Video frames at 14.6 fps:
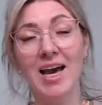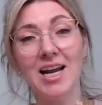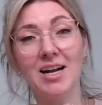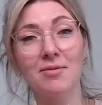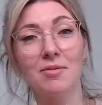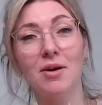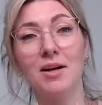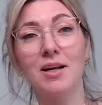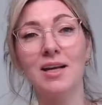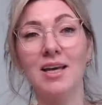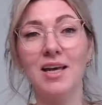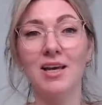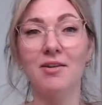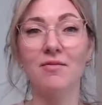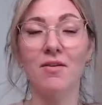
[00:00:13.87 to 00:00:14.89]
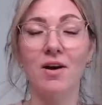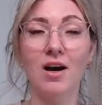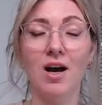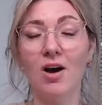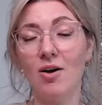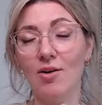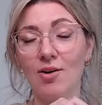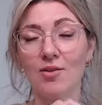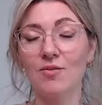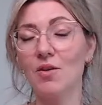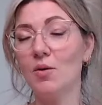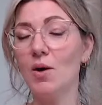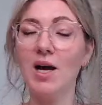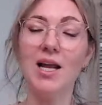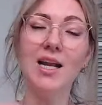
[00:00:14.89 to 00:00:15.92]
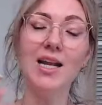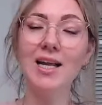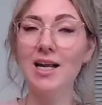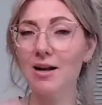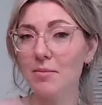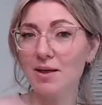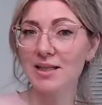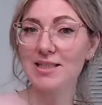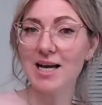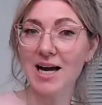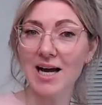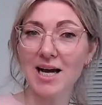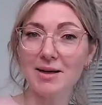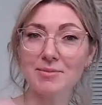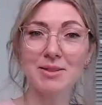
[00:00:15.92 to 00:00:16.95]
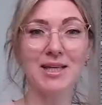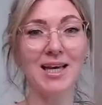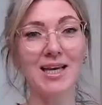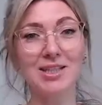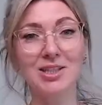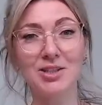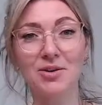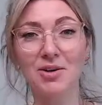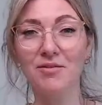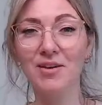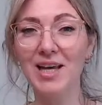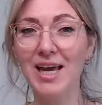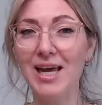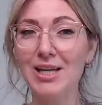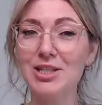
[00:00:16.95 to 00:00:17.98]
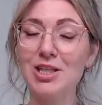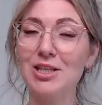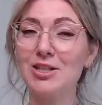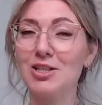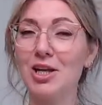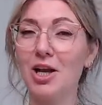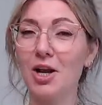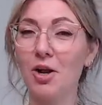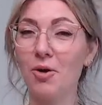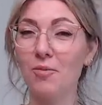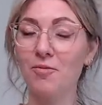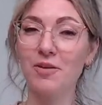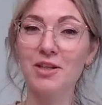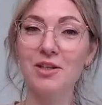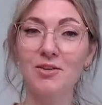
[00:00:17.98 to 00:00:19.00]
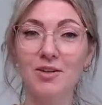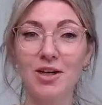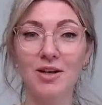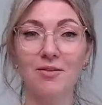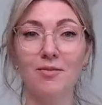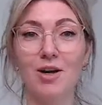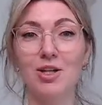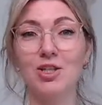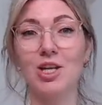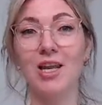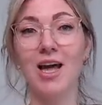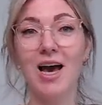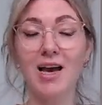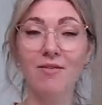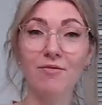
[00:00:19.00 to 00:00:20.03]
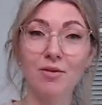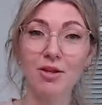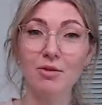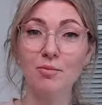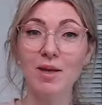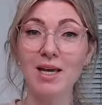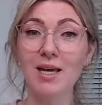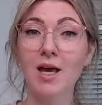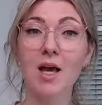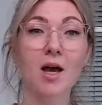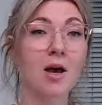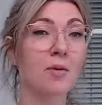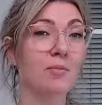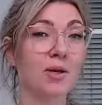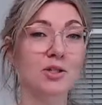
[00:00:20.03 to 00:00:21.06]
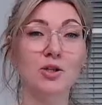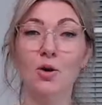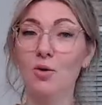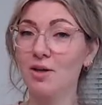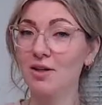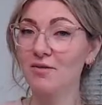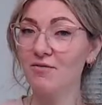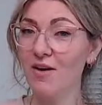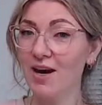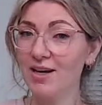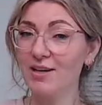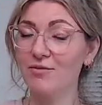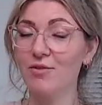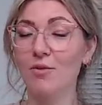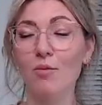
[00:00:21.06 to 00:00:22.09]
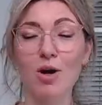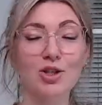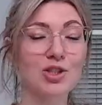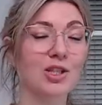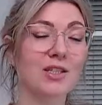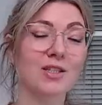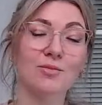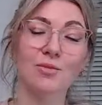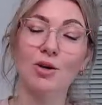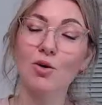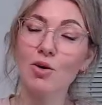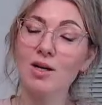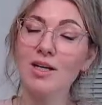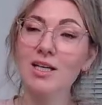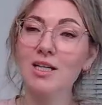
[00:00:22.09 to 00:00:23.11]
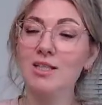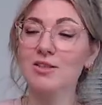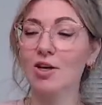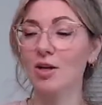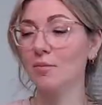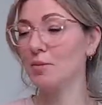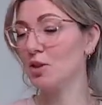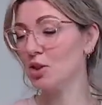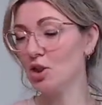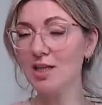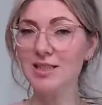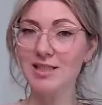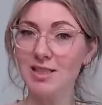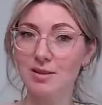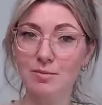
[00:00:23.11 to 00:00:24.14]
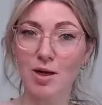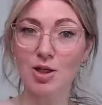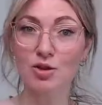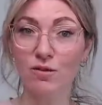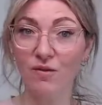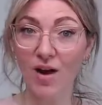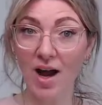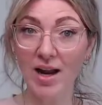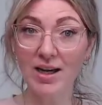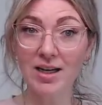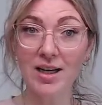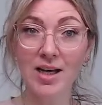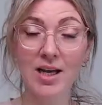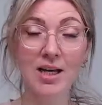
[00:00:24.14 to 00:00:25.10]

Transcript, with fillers: And I'm going to give uh, all of you a little bit of time to get the notification so that hopefully you can watch live with me. But totally fine if you're watching this recorded. It's going to be just as much fun.